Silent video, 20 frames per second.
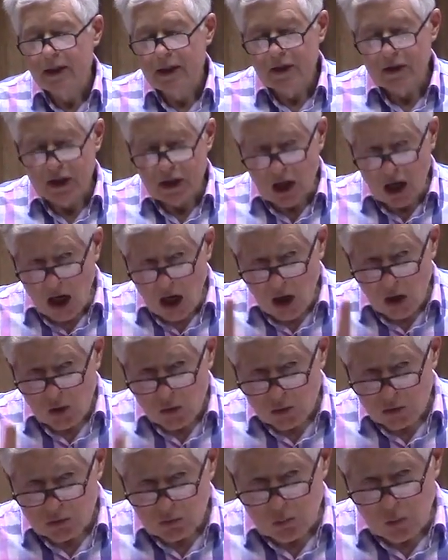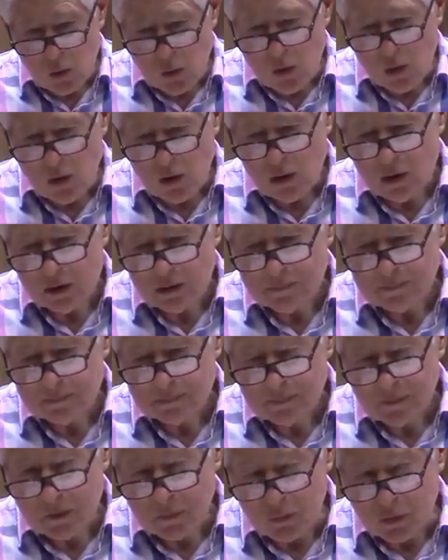The old war
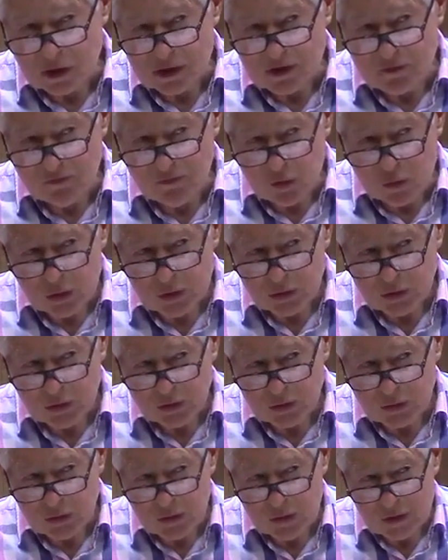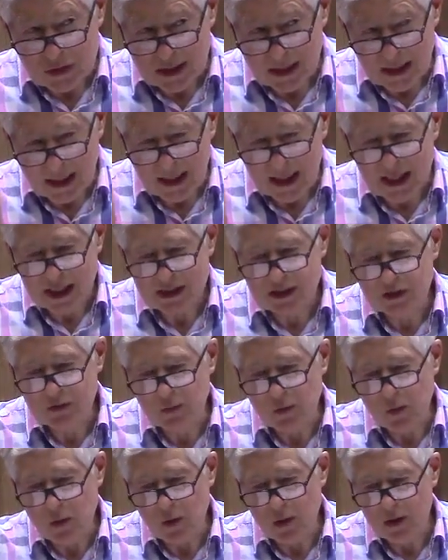was fought through class
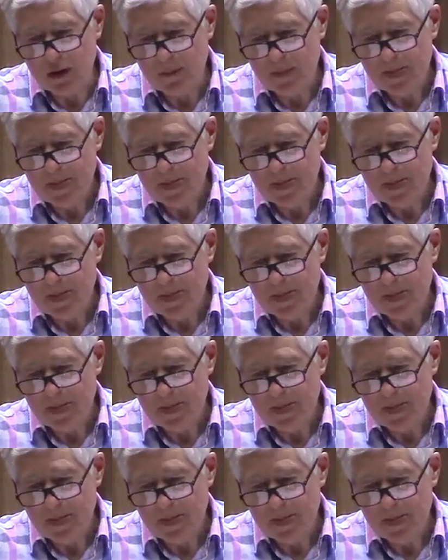war.